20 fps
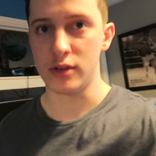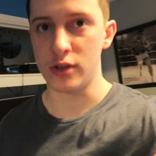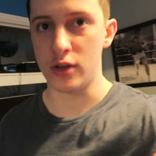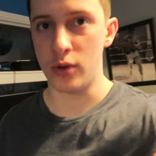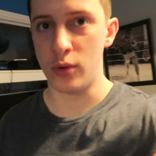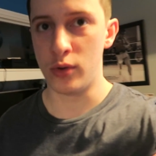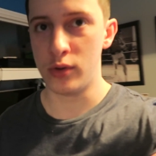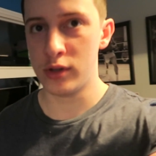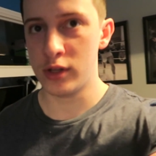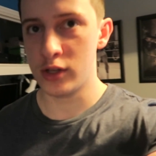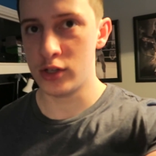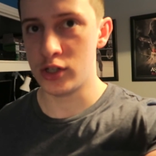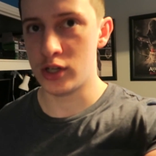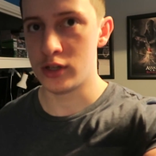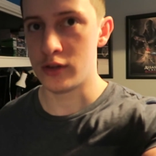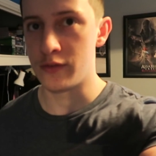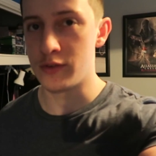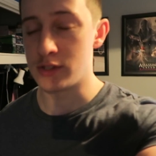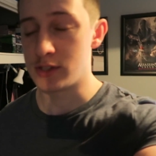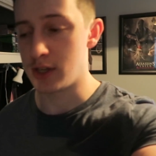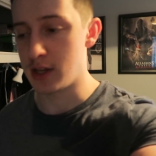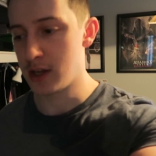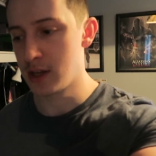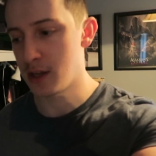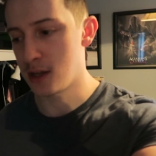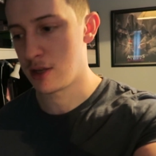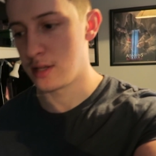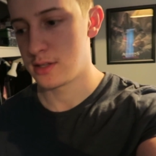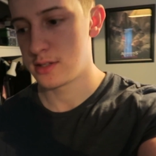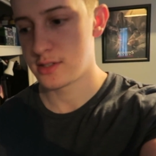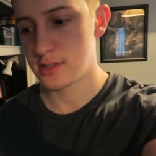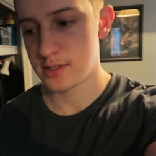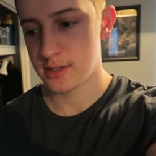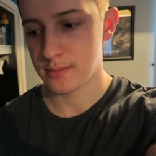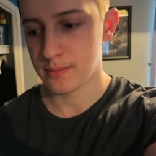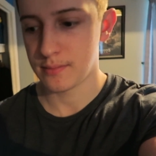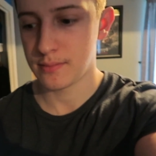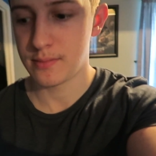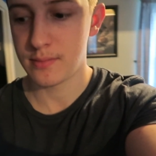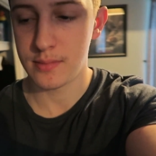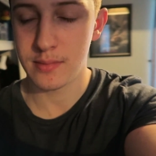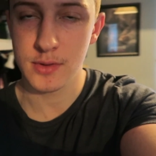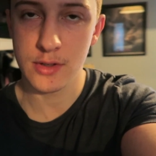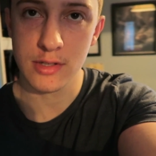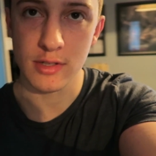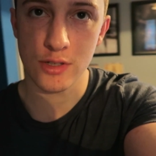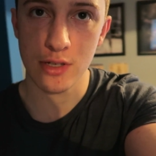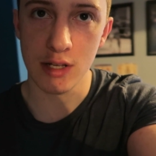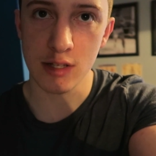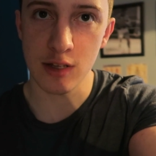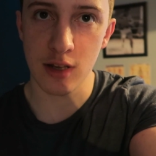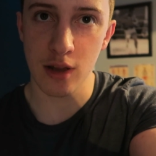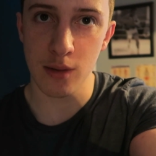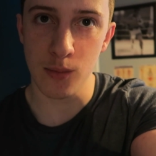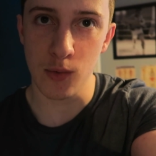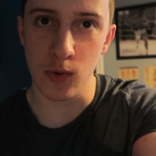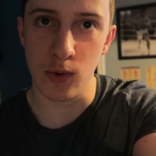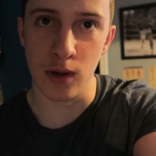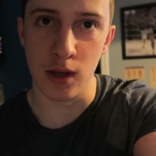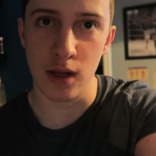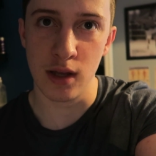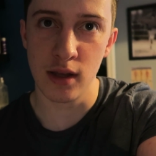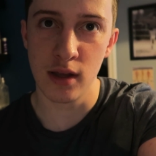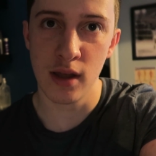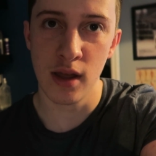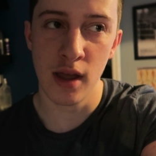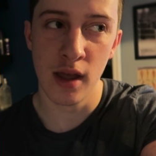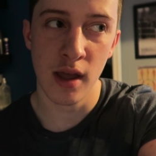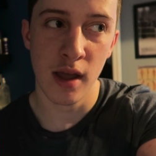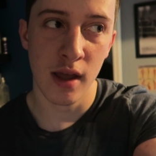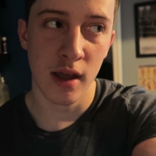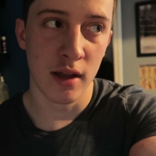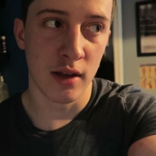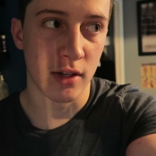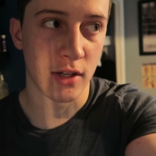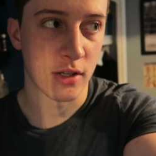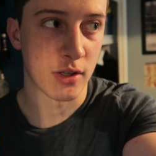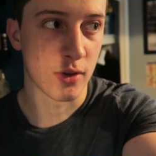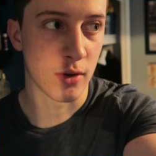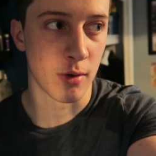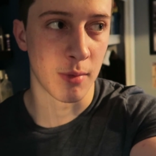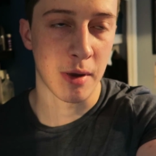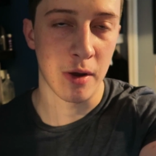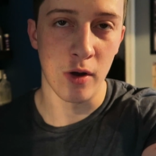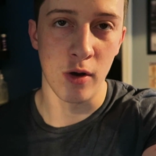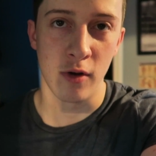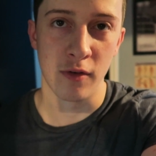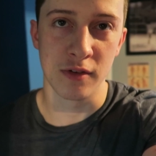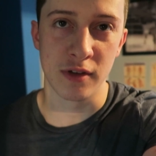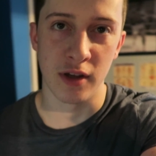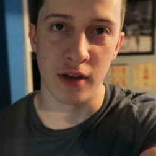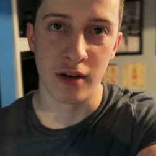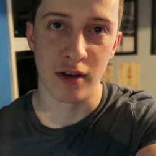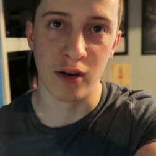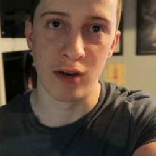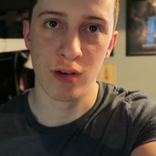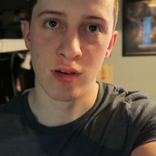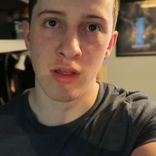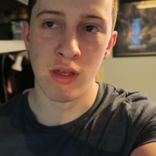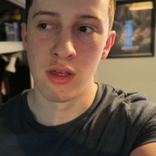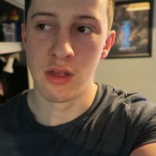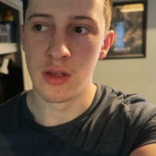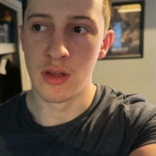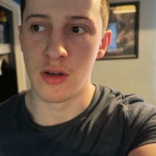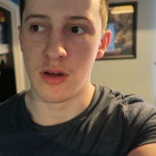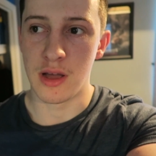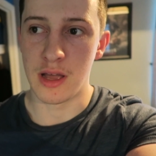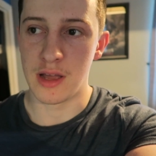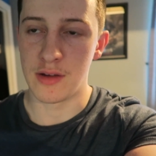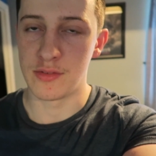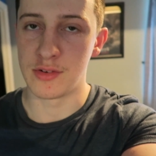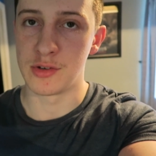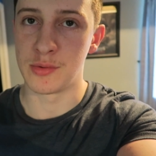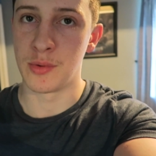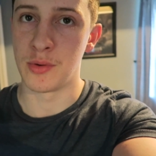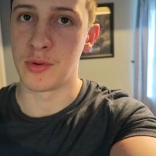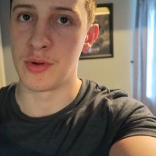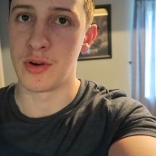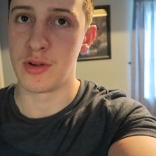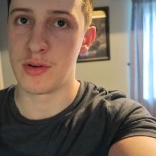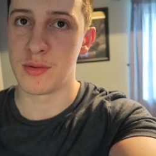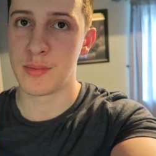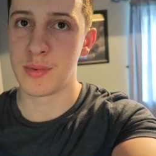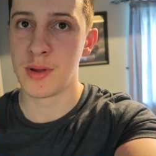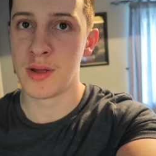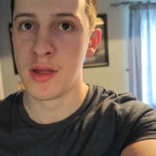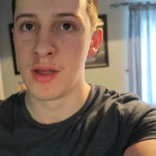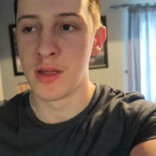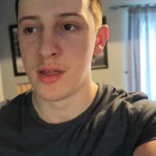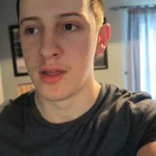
So on the agenda for today, it's Saturday morning, just gone about 10:30. I have just woken up.